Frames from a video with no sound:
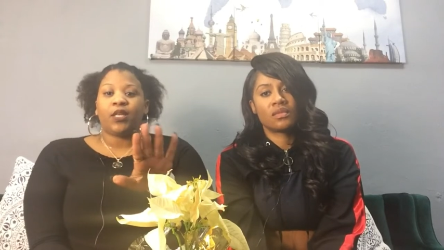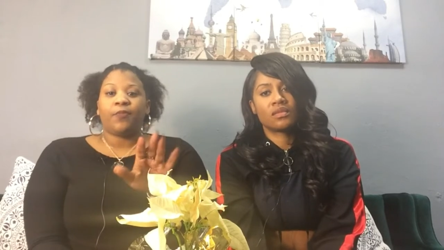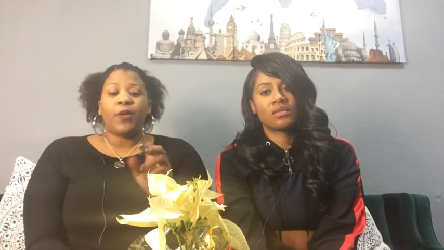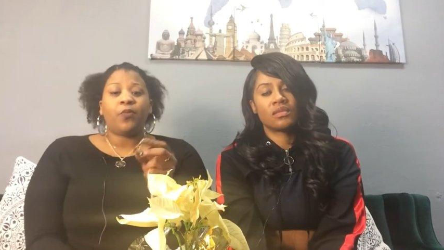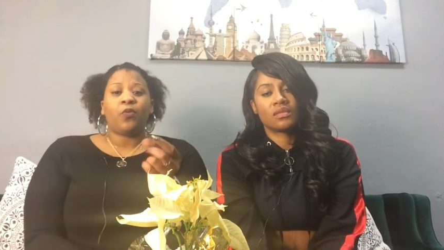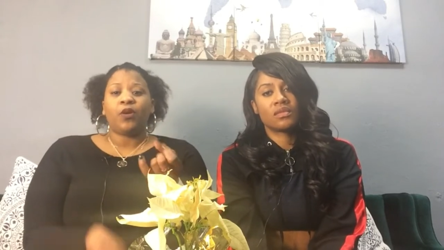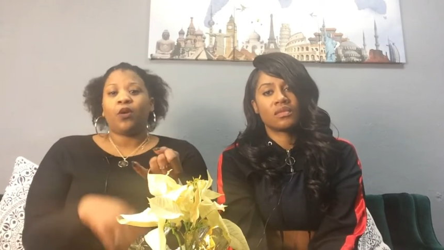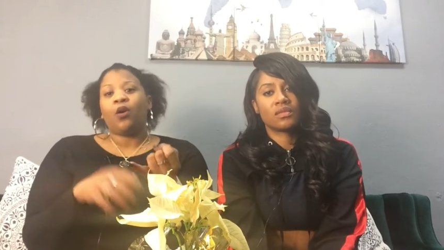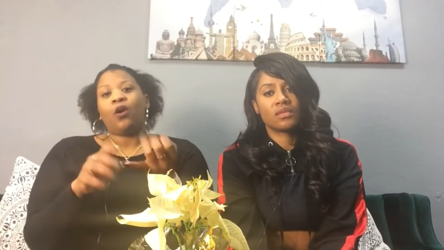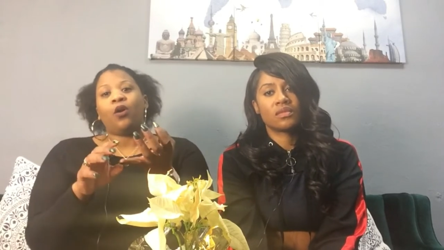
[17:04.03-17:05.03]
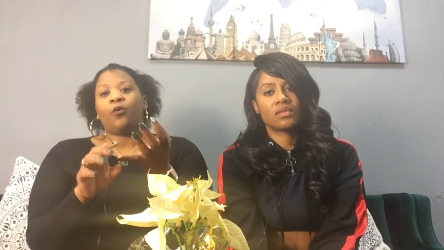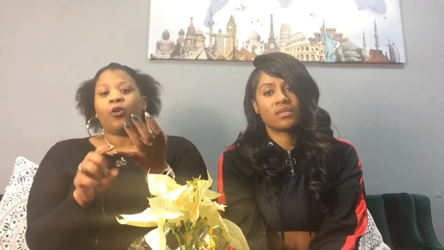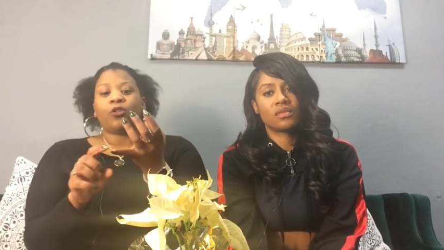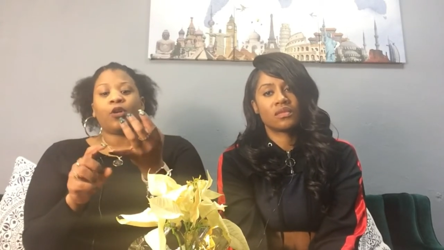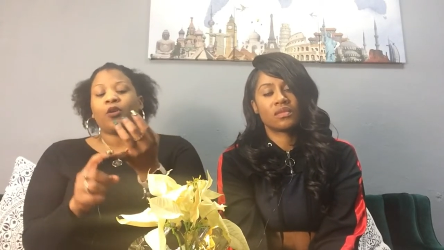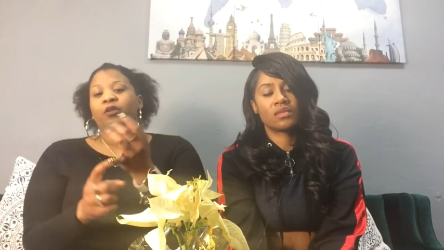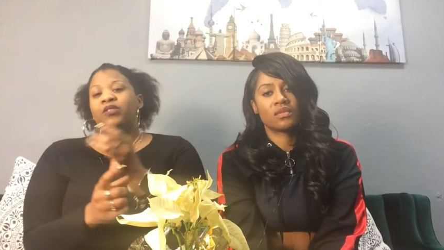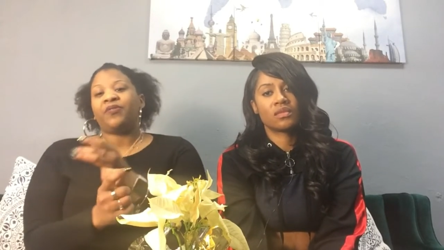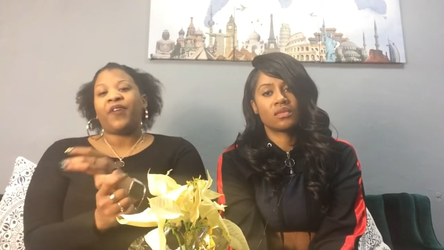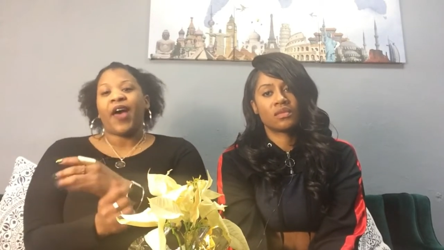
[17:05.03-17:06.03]
Speaker 1: it. People want to call the
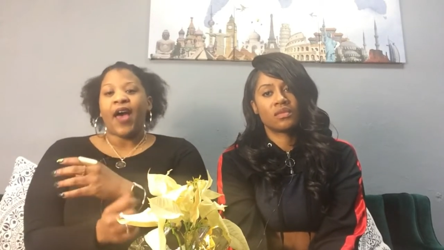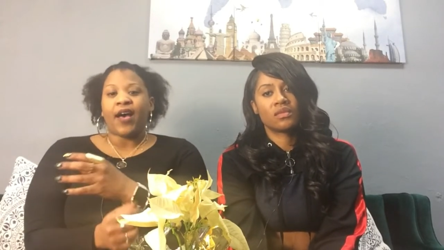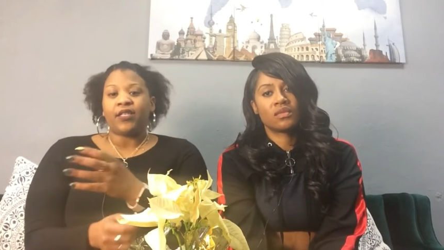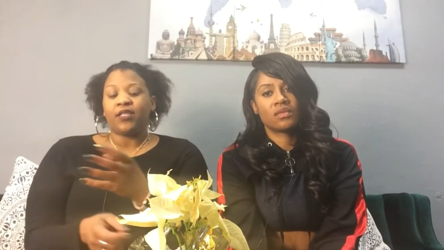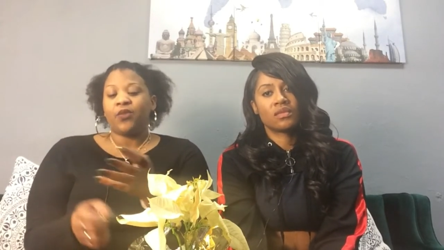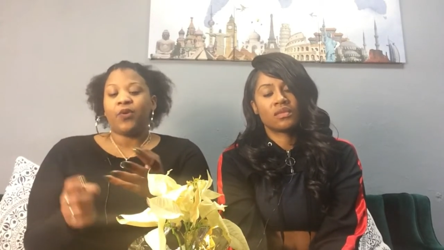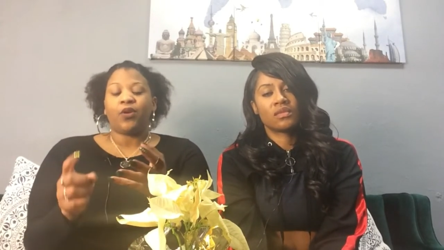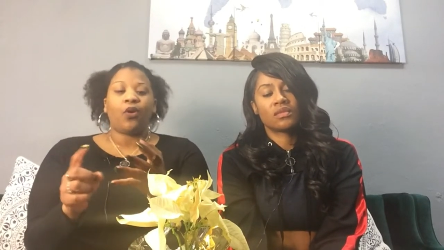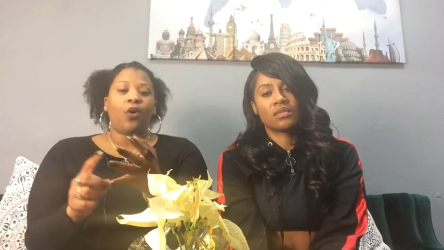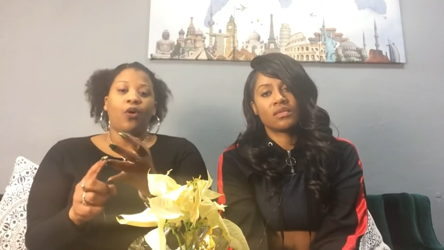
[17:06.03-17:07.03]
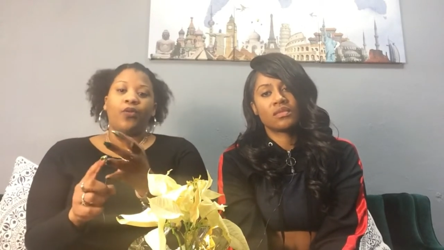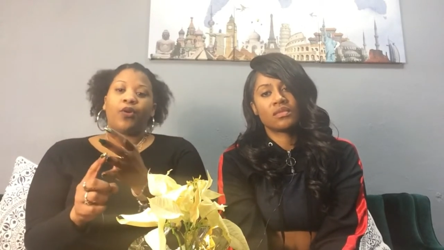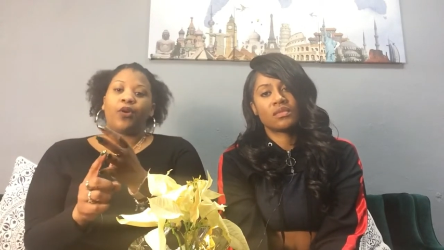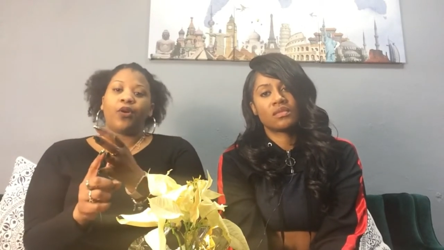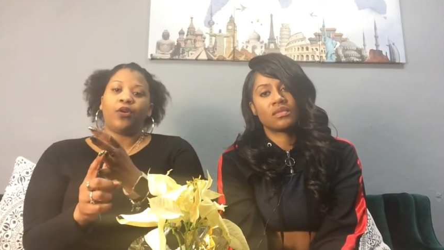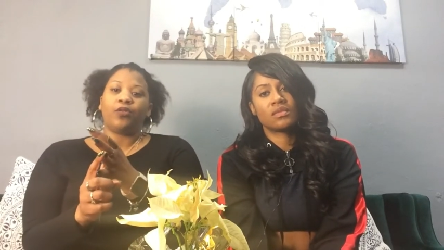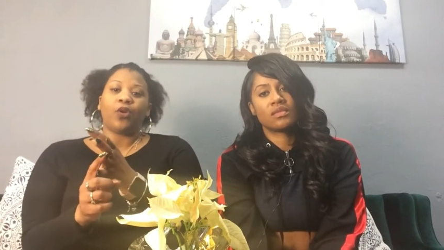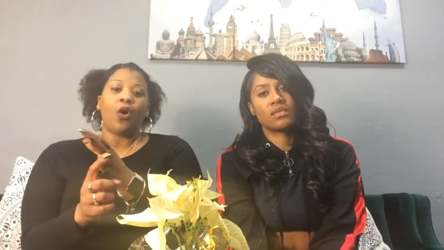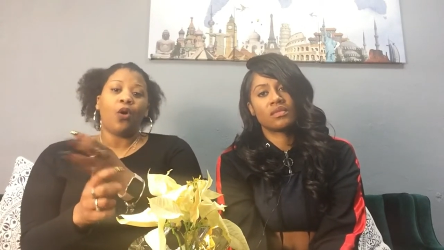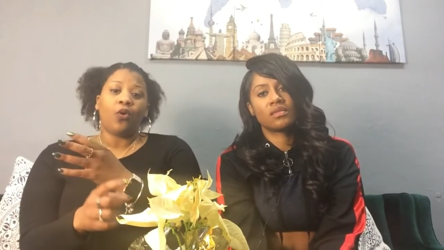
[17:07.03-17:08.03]
girls fast. They want to call the girls
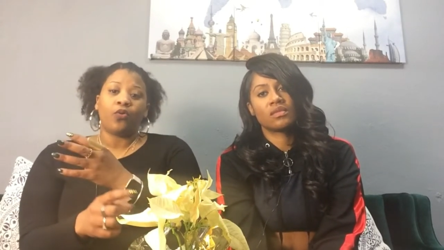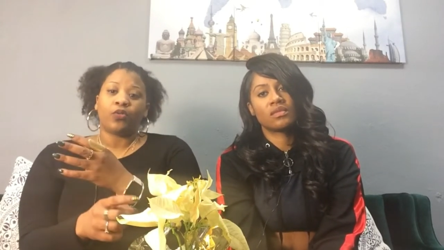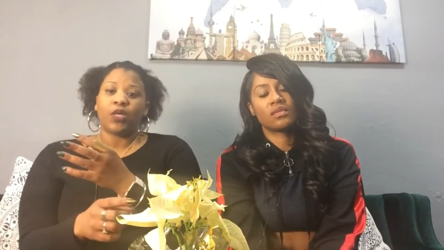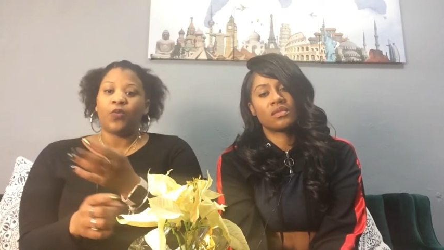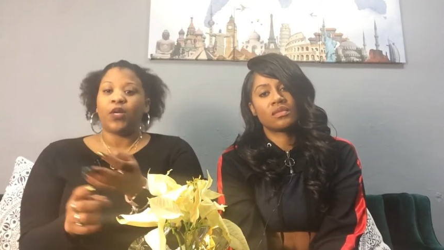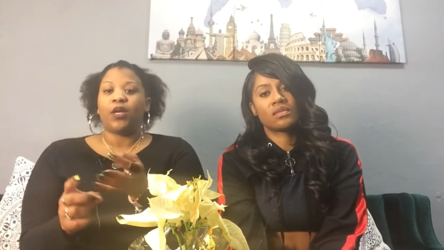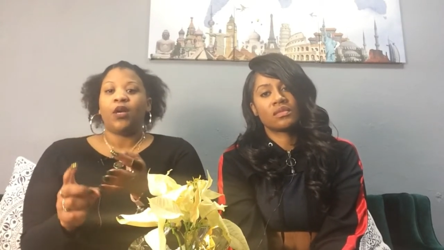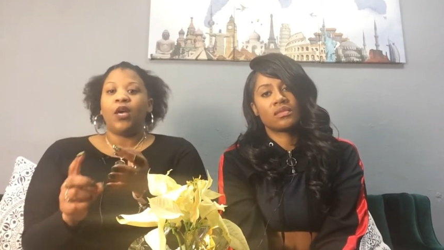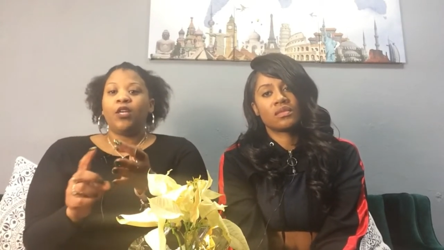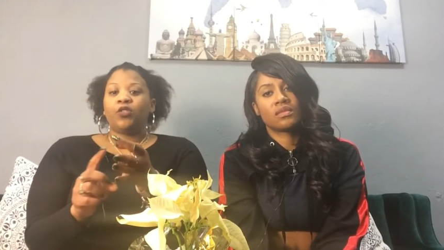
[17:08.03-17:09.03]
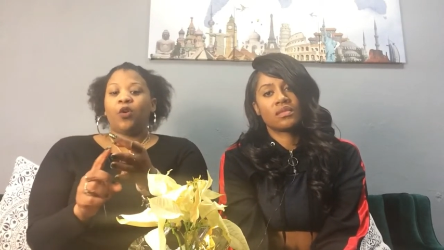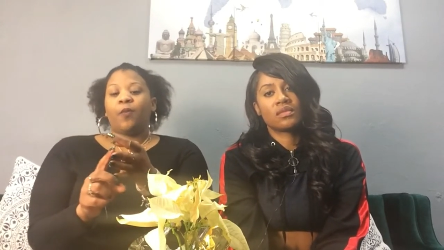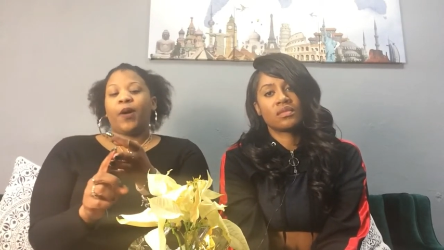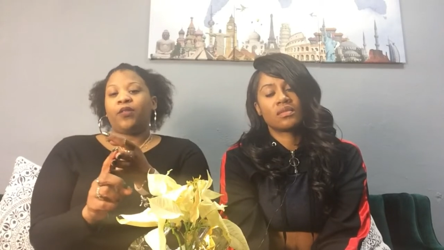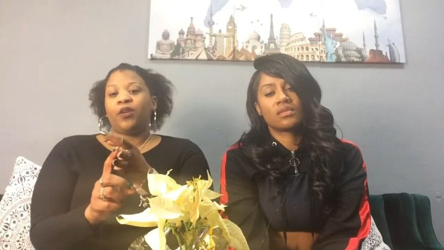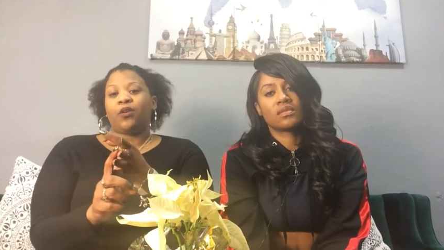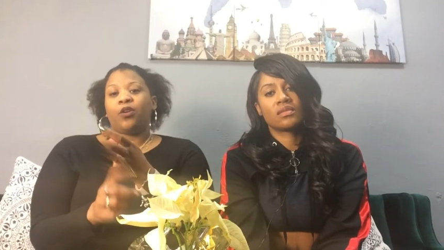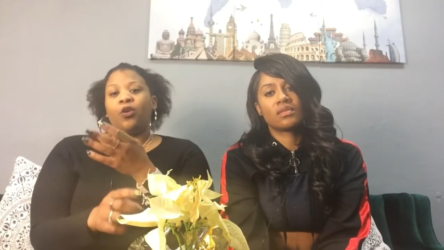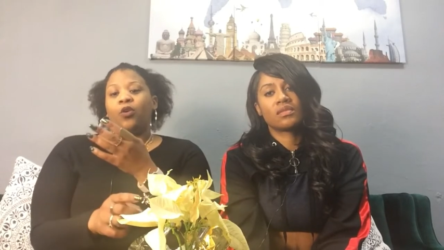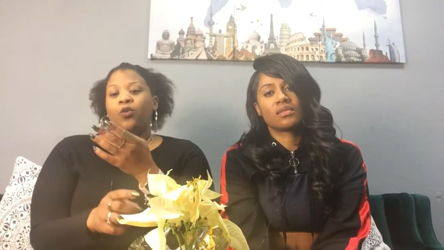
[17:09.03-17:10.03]
hoes. They want to talk about their
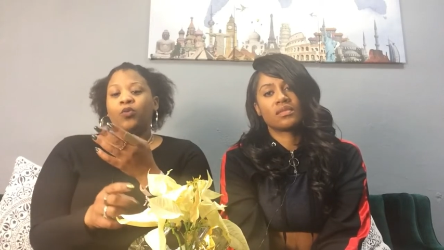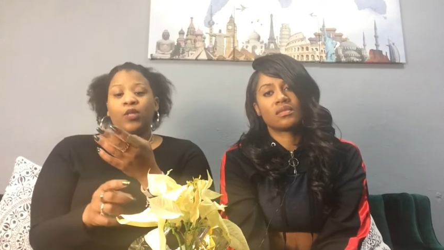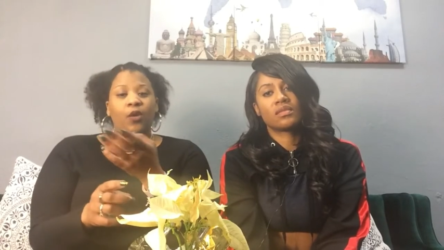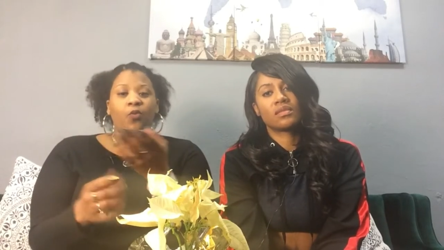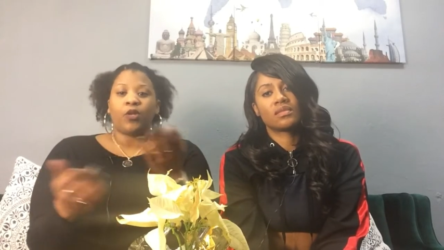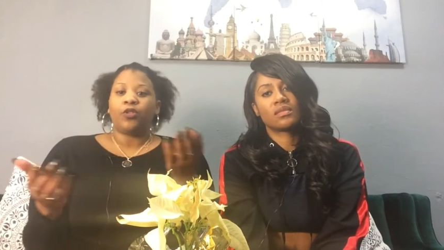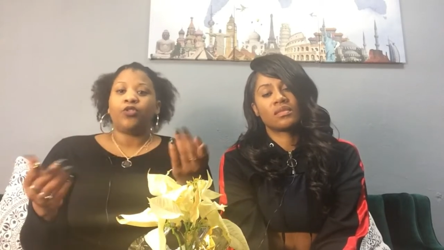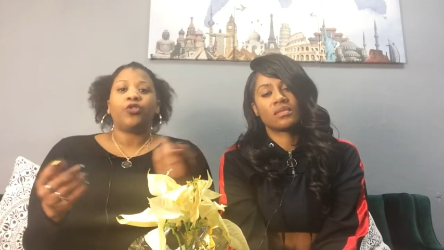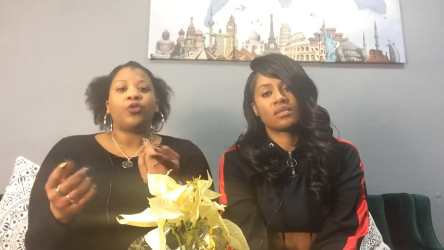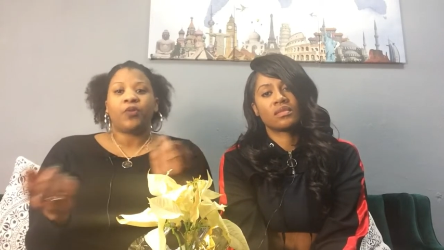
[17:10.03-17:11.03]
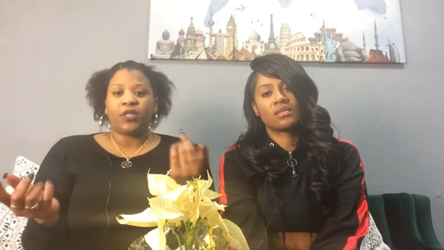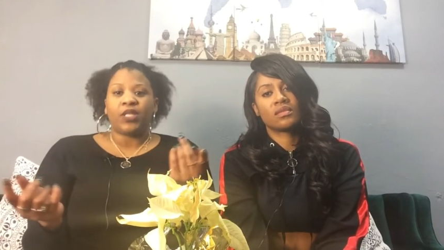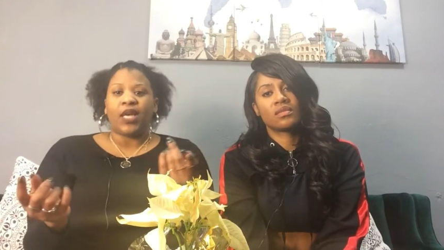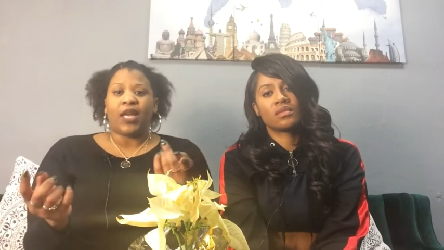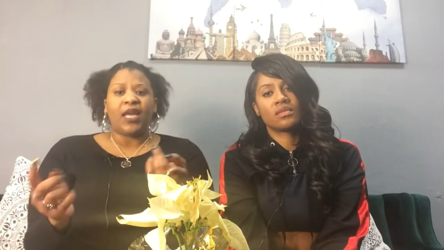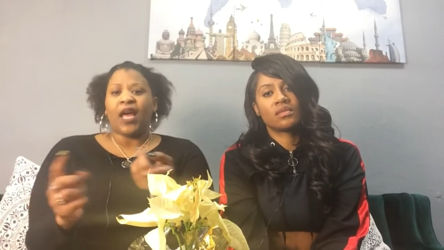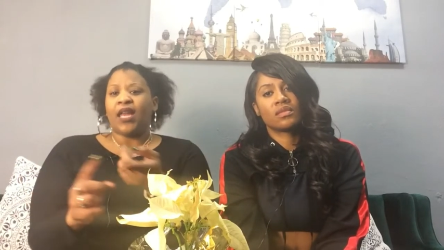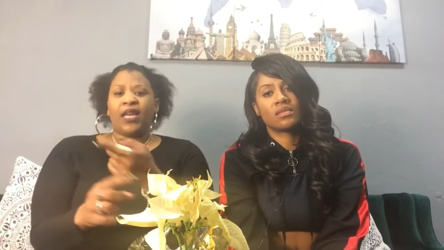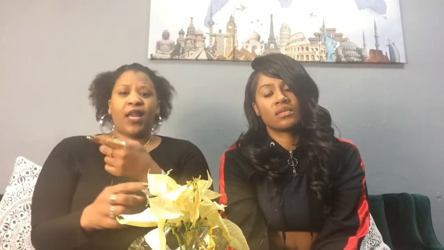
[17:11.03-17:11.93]
clothes. Like one of the jurors said, I, didn't